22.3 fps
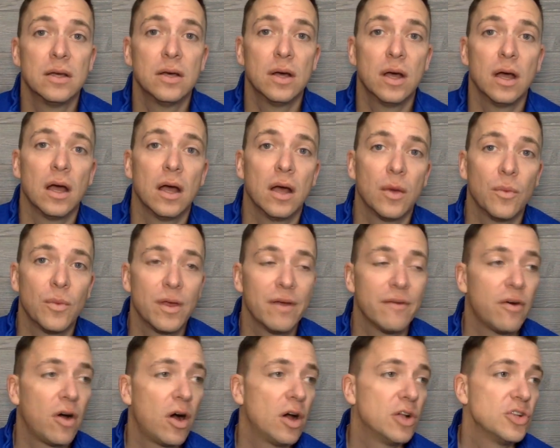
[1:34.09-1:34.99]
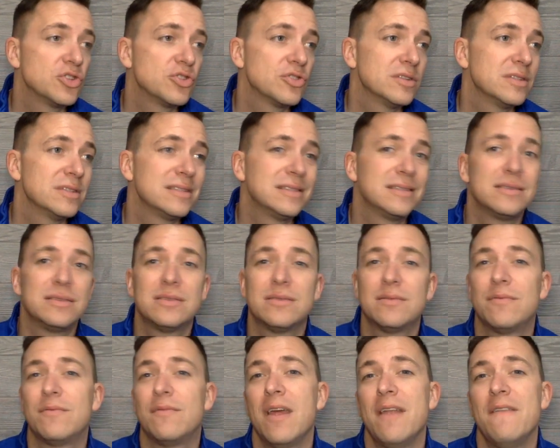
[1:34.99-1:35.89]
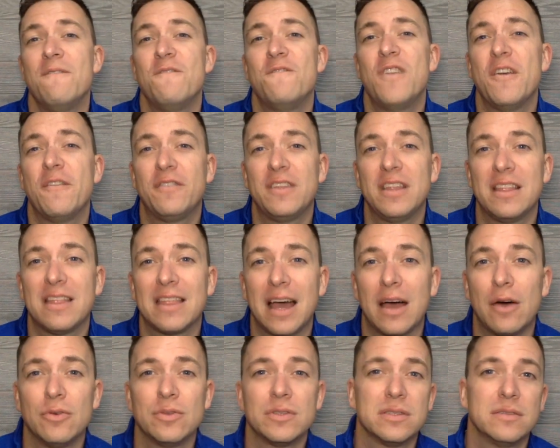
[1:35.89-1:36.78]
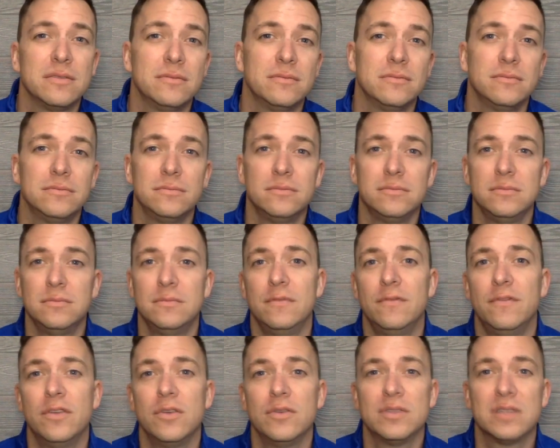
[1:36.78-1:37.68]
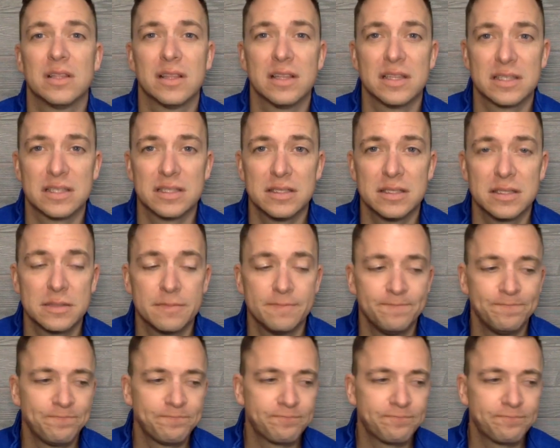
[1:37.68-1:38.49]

uh, we have 150,000 views and listens.